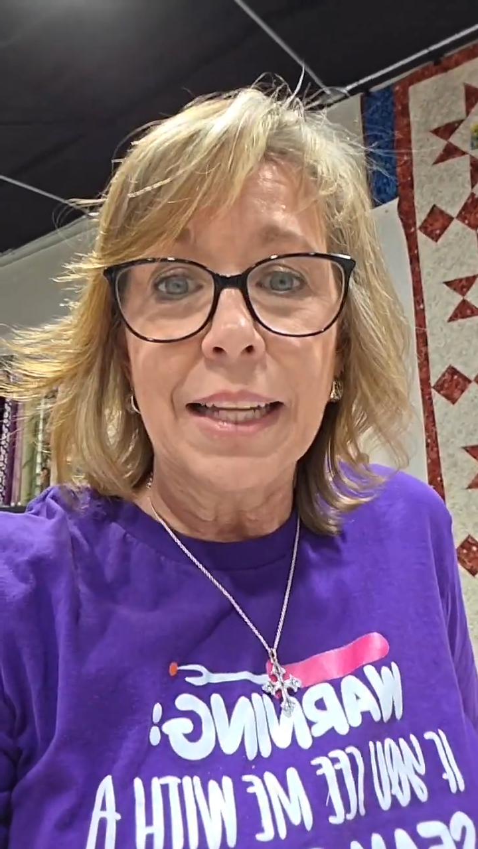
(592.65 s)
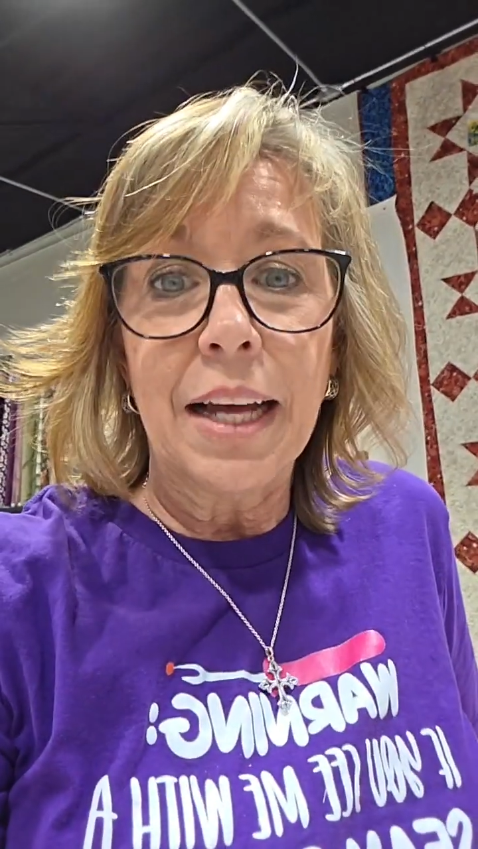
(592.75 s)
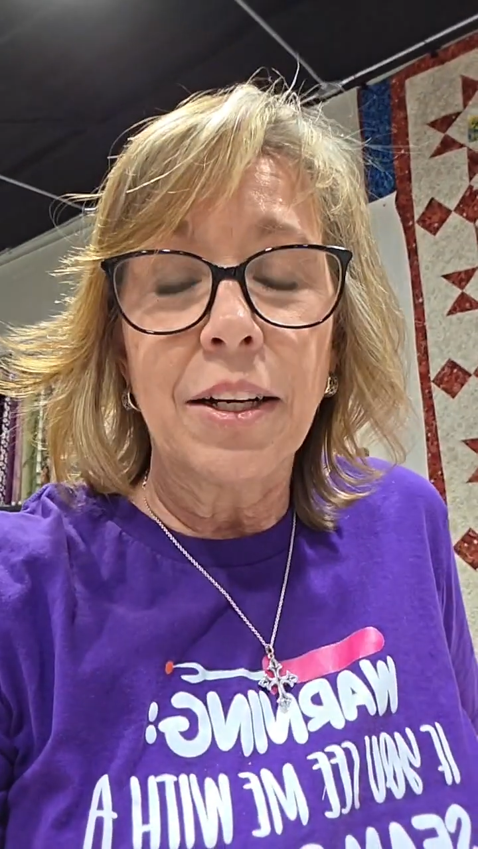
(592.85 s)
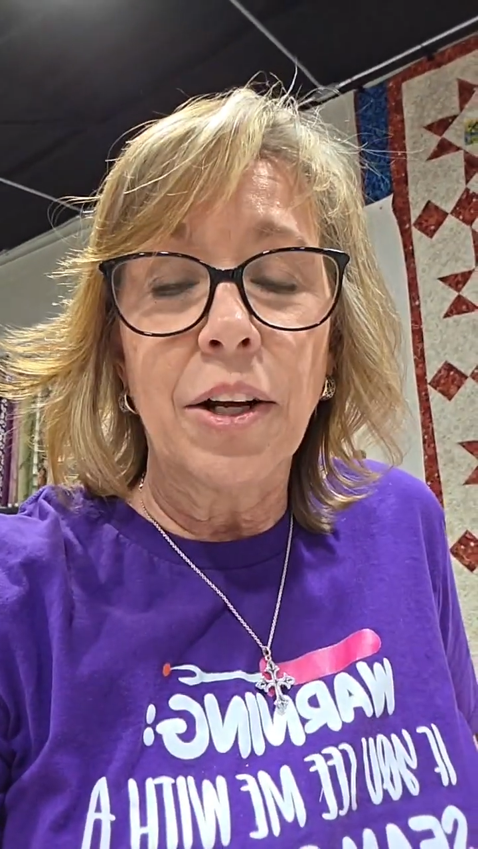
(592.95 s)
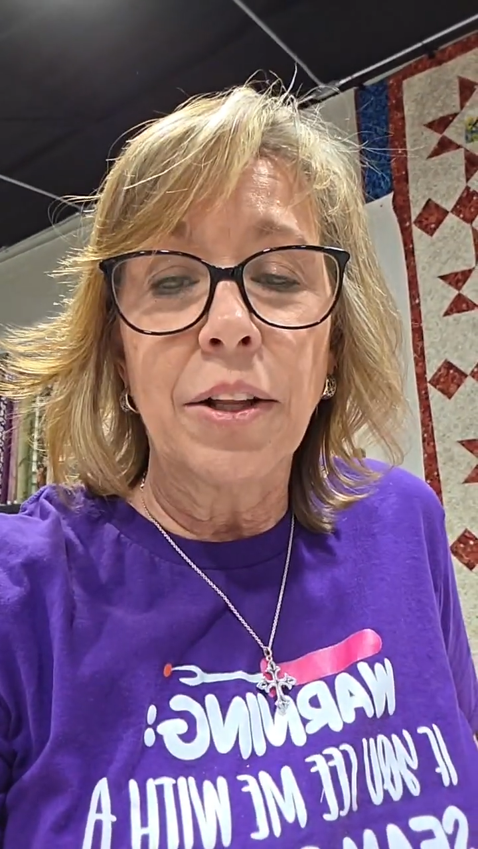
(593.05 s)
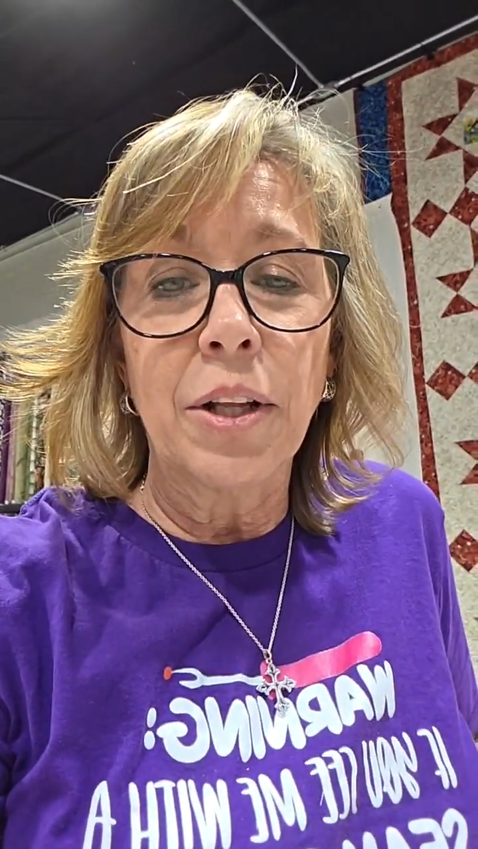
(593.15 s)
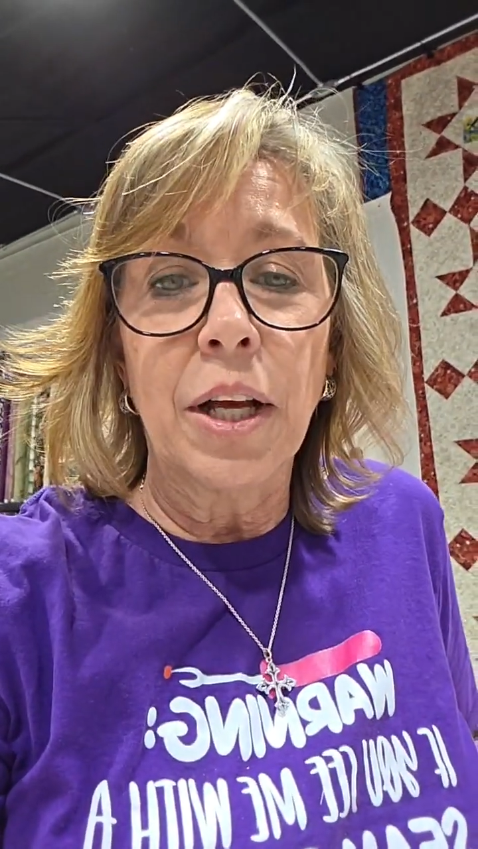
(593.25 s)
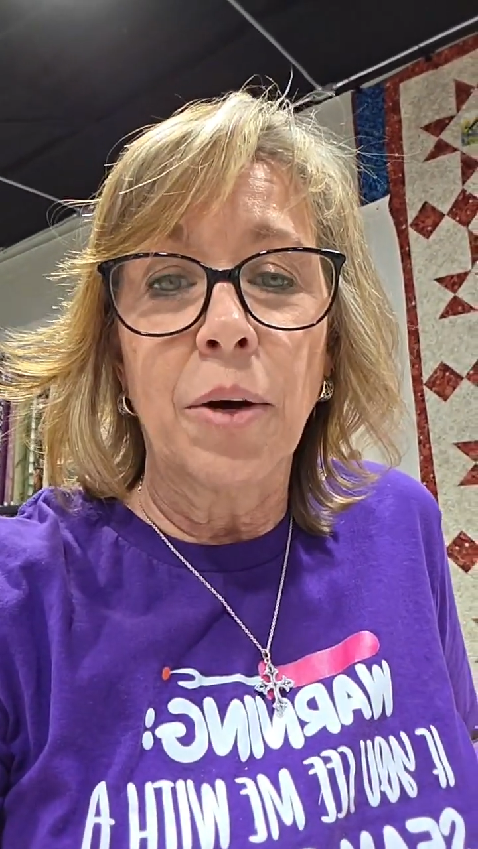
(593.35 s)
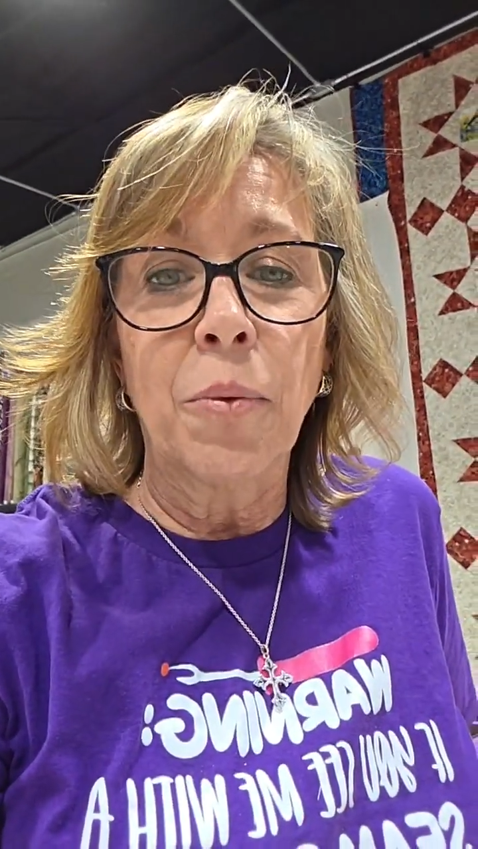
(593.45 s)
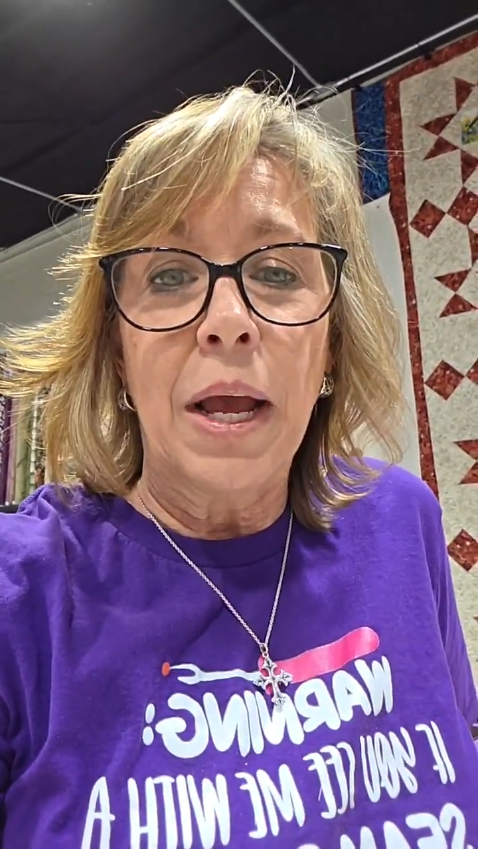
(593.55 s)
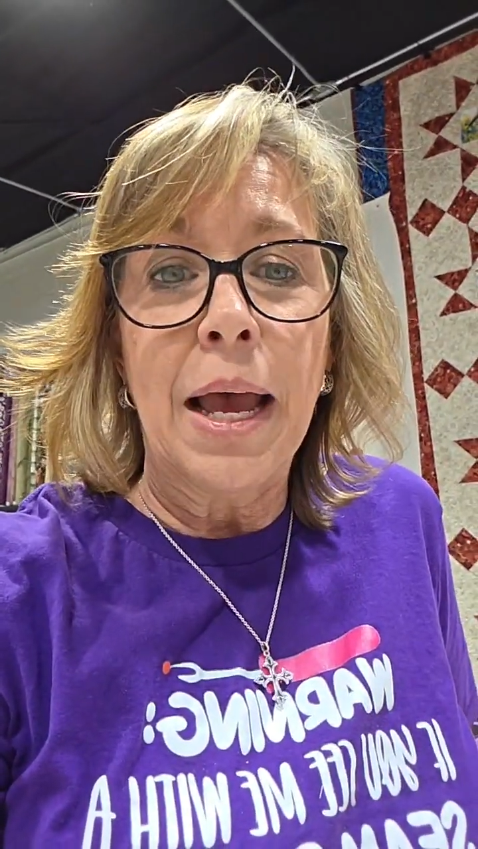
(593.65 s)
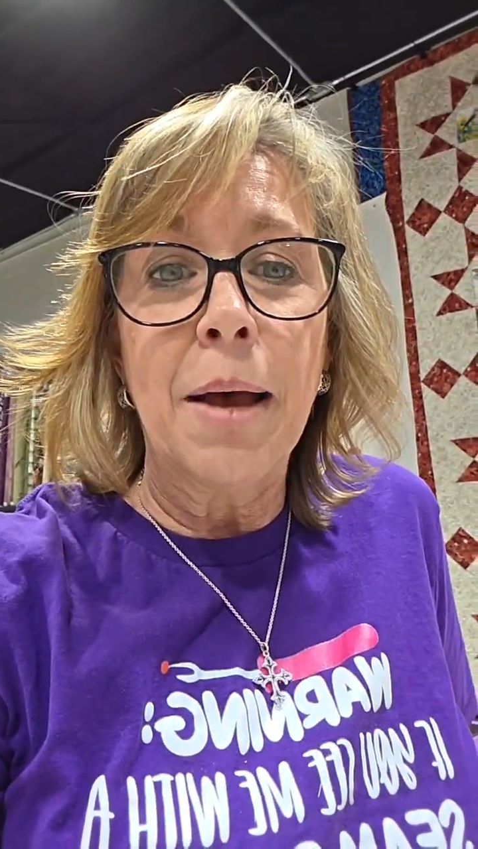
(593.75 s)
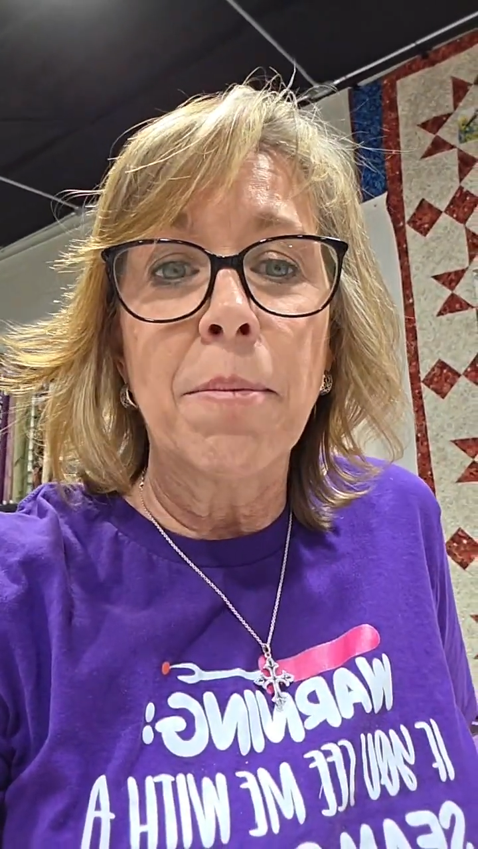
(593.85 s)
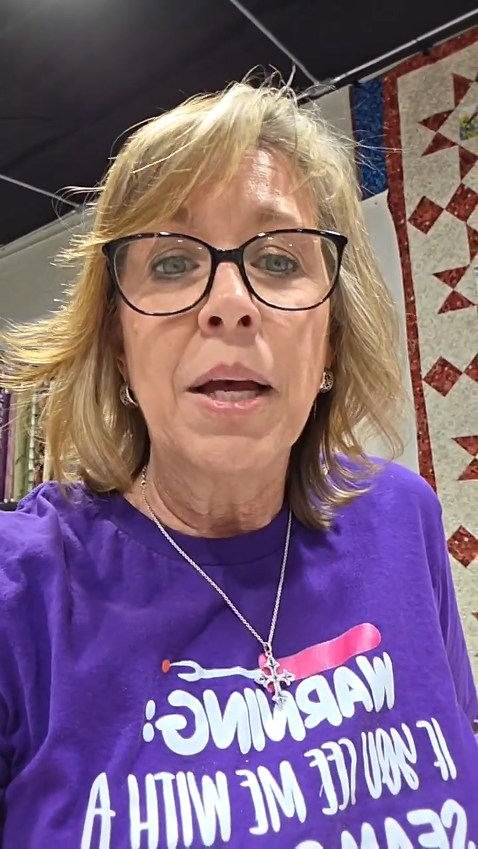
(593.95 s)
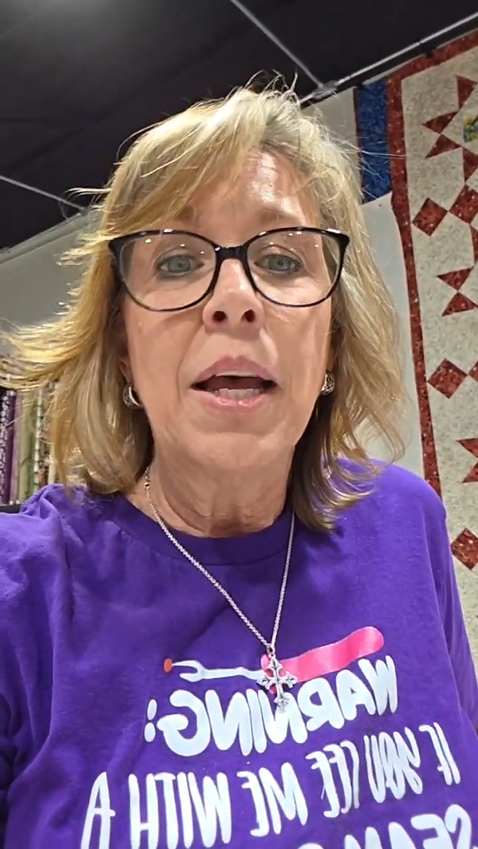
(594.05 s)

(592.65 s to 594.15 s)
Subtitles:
out on the web,